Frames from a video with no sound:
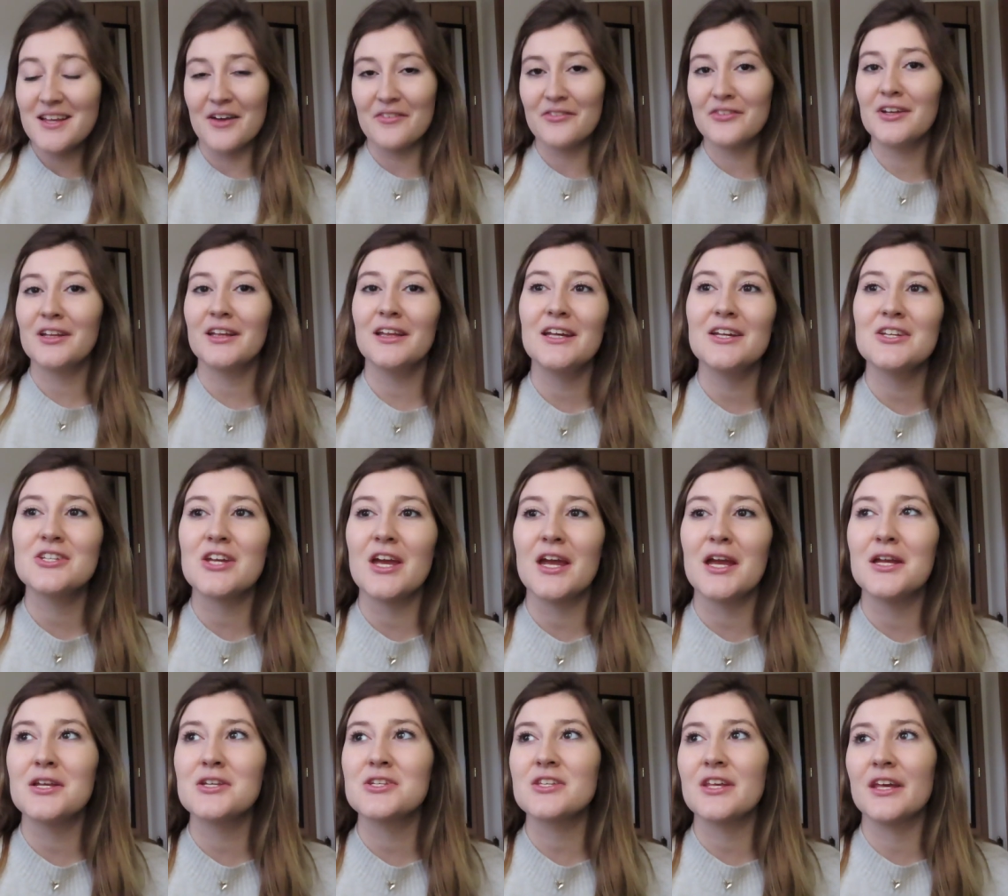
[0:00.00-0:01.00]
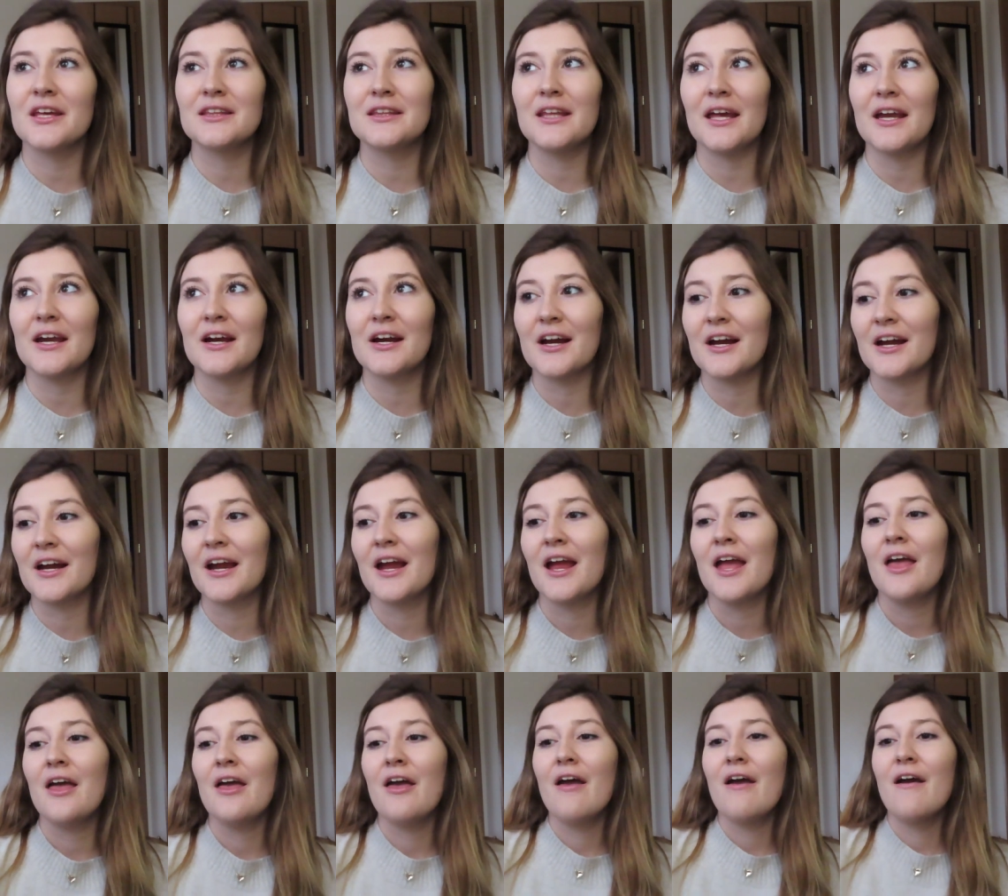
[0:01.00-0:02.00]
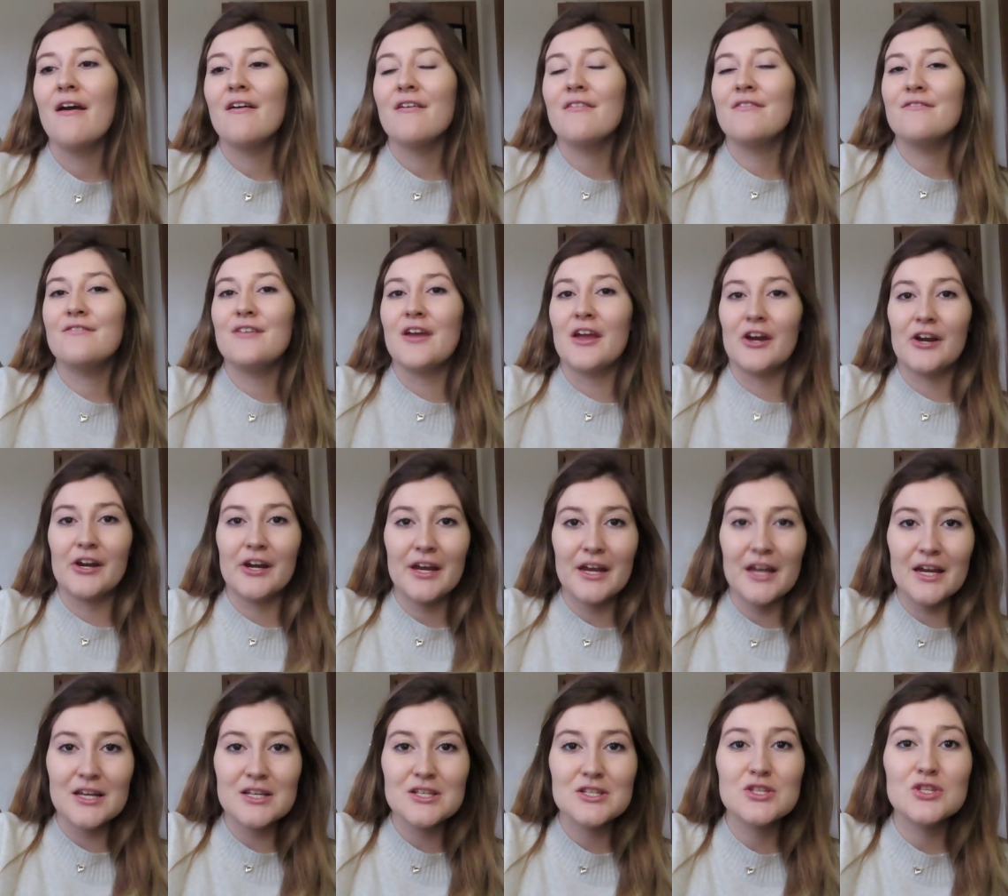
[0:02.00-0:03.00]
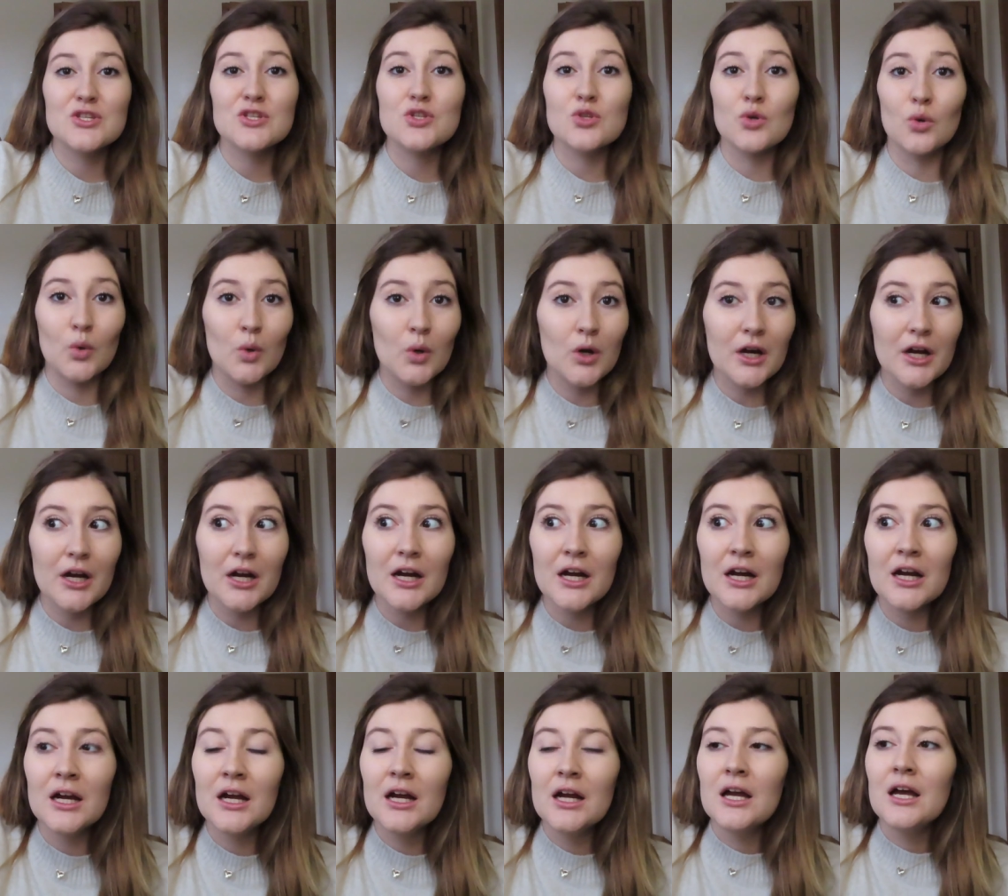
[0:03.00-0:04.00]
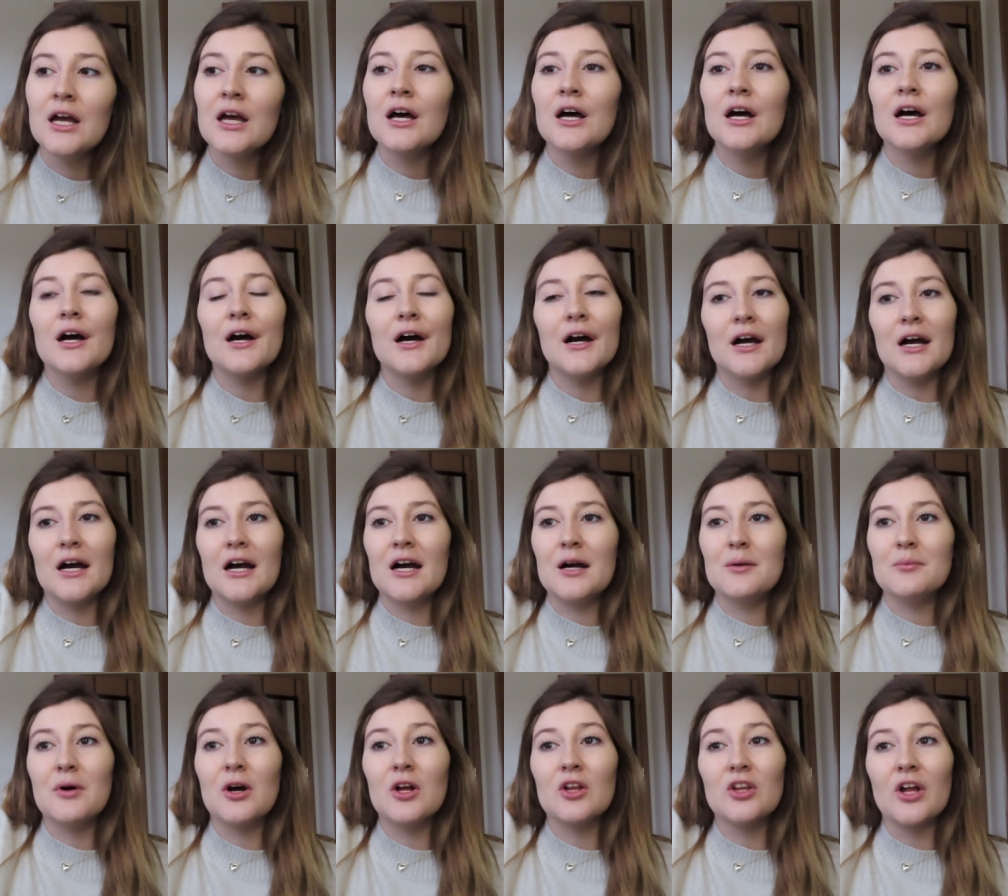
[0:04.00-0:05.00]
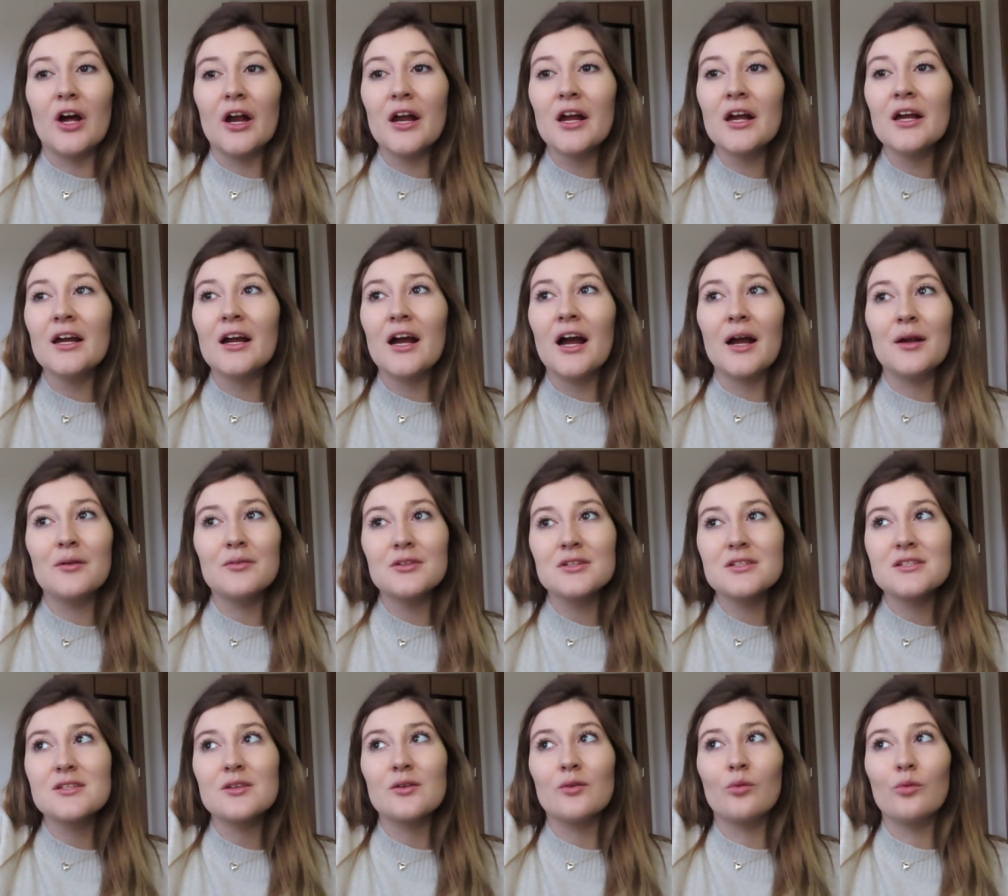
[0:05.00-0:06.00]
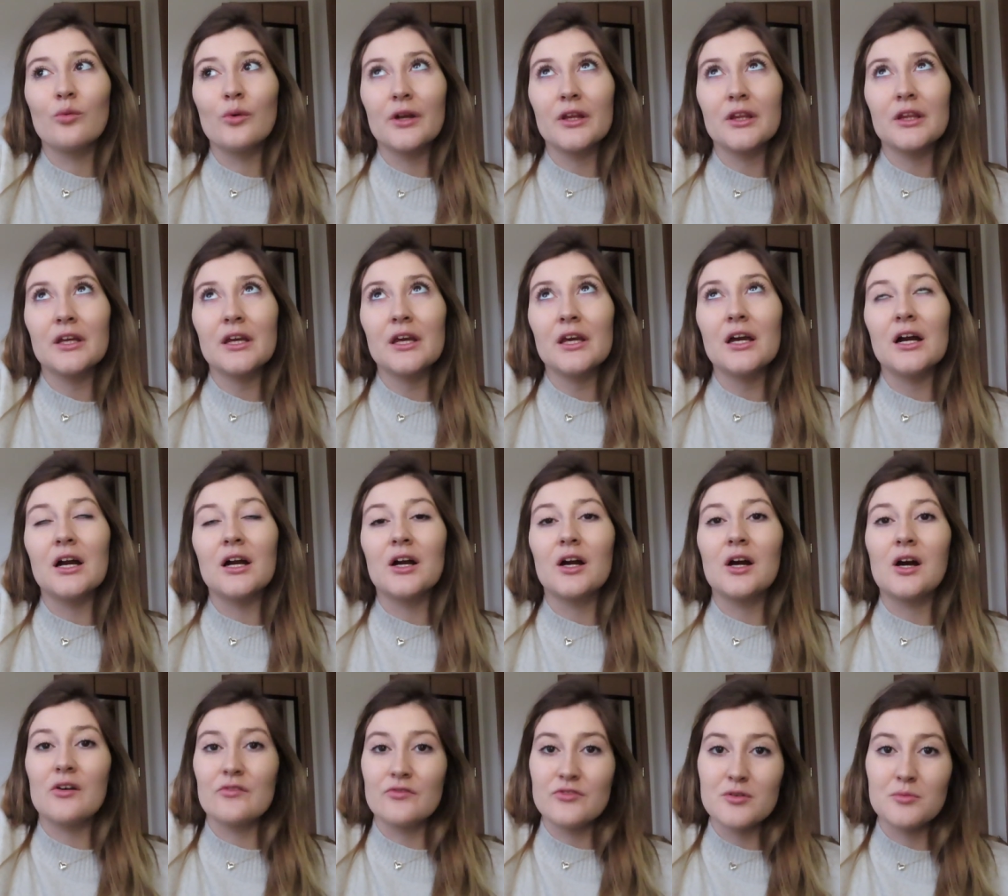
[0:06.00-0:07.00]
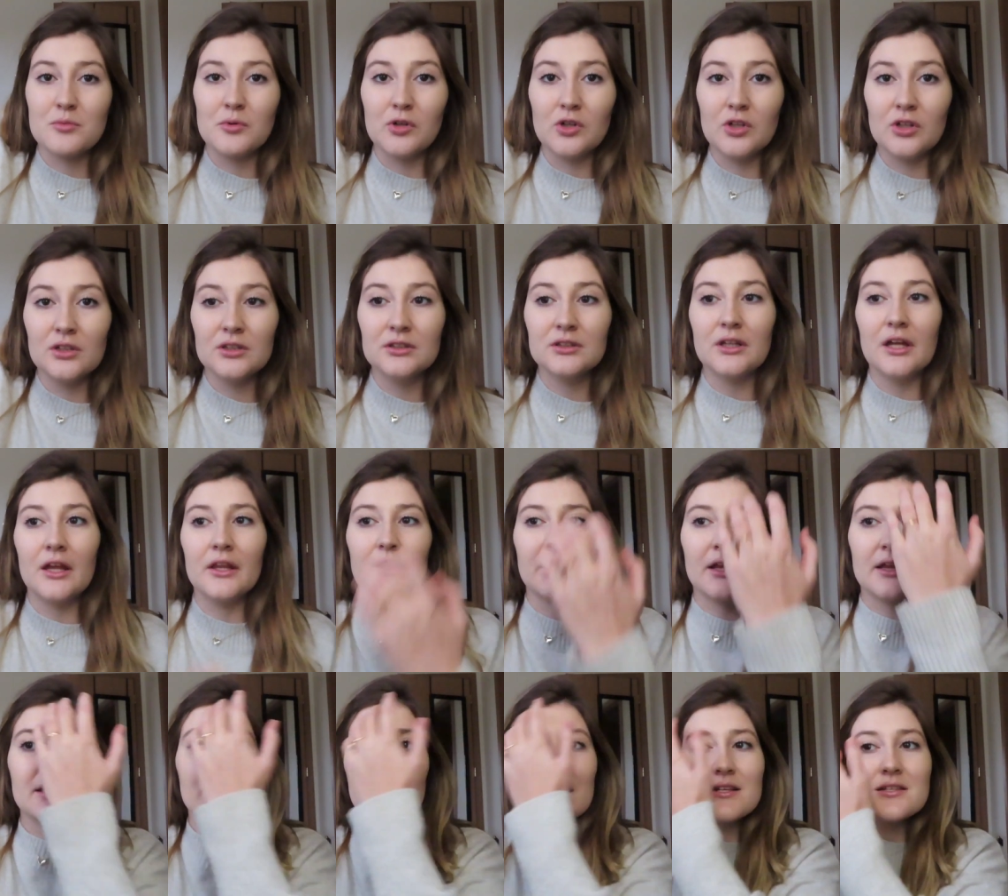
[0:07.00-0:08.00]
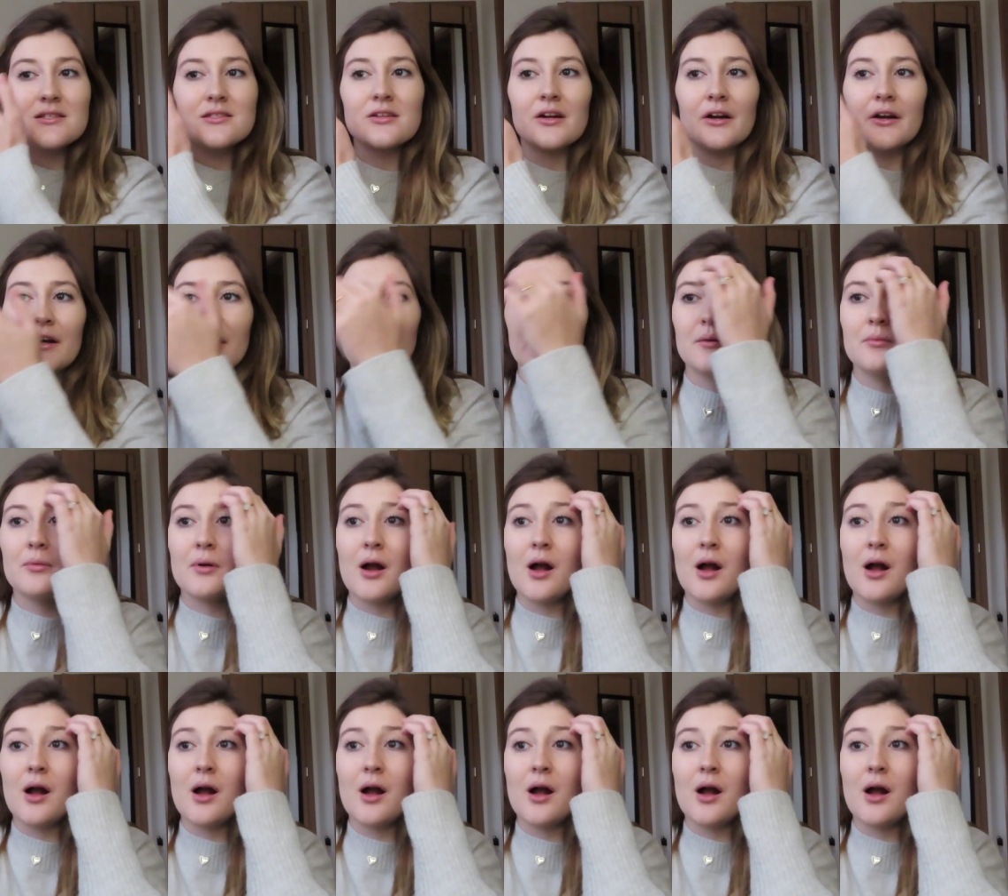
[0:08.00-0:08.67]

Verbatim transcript: definitely change. Like they are very sore um, a lot. I'm just really uncomfortable. And like that started